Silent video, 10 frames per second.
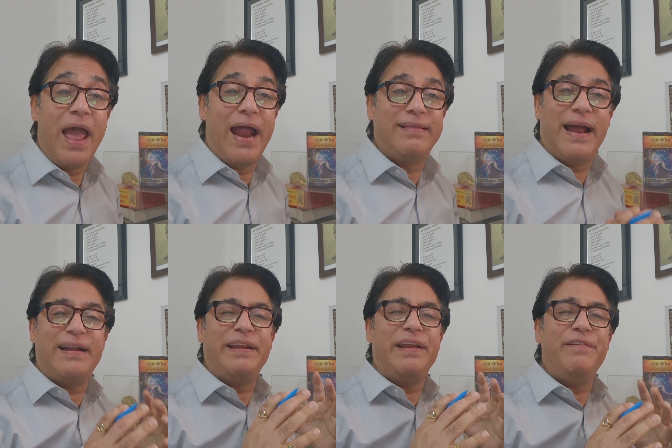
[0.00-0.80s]
and
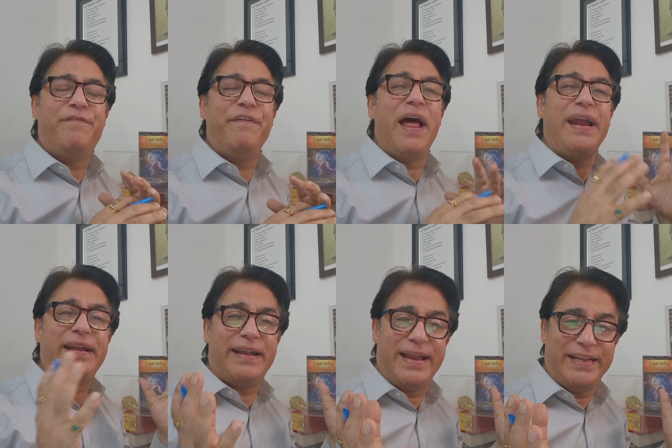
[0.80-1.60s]
that
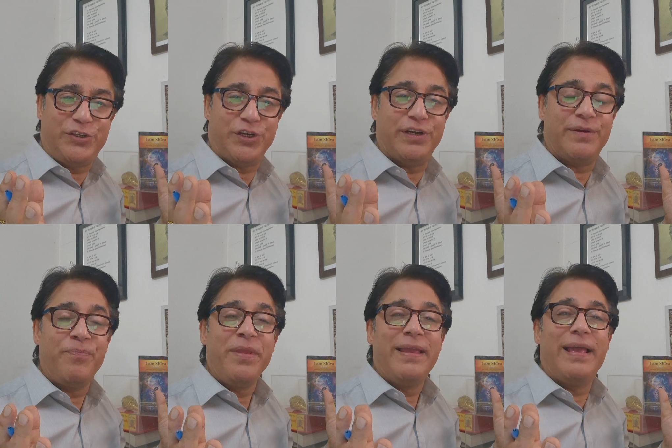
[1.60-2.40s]
infinite nature
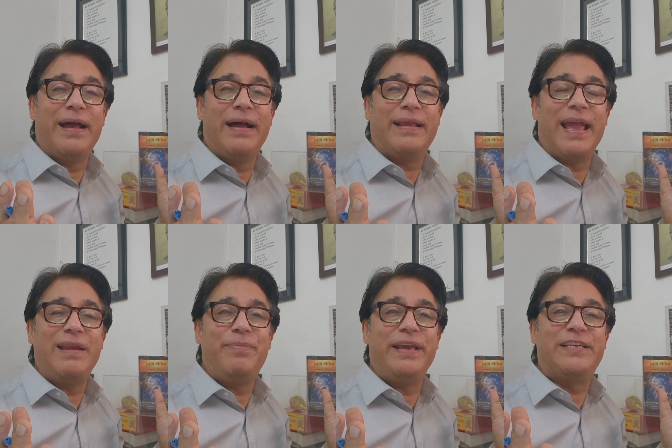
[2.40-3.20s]

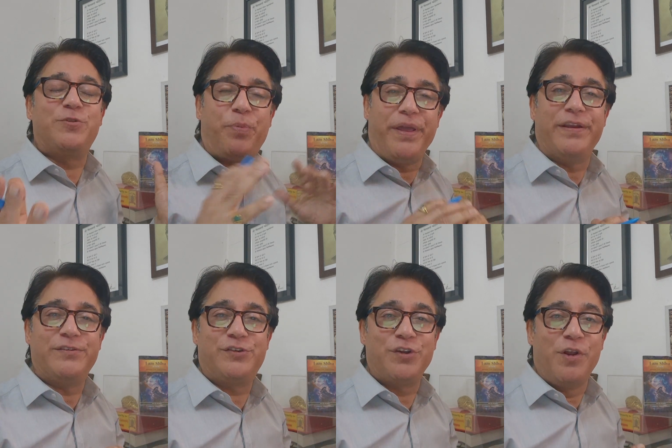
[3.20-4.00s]
can be
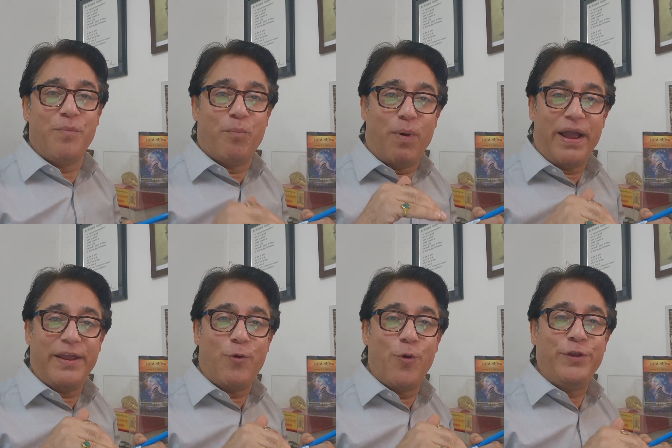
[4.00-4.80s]
experienced by
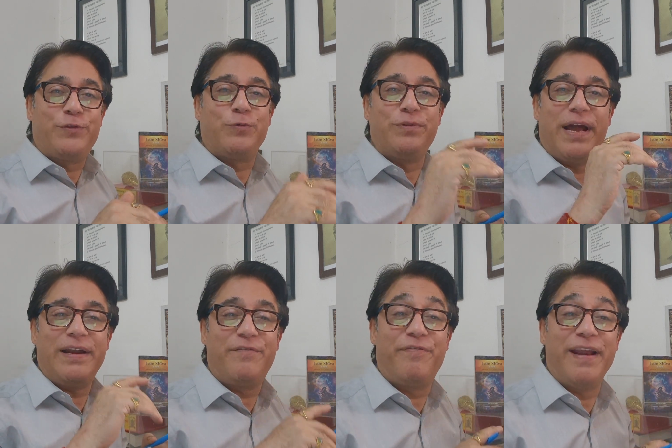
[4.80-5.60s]
going through
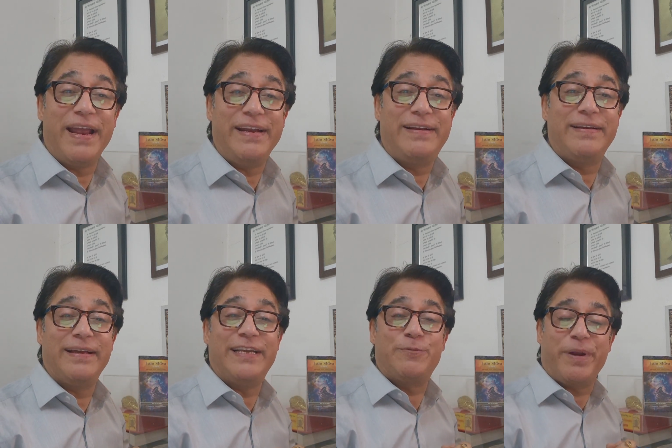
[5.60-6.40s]
that finite
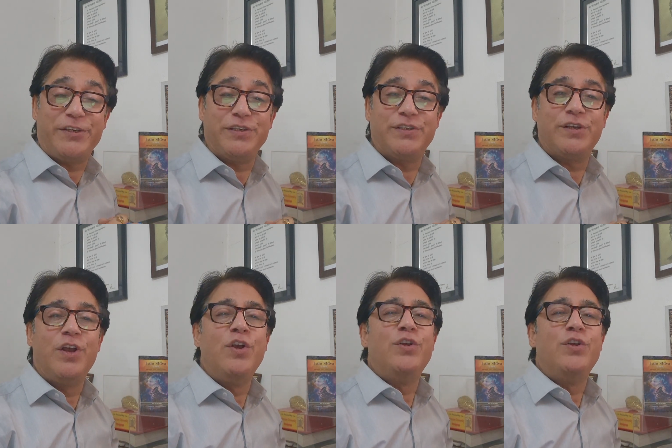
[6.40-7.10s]
expressions.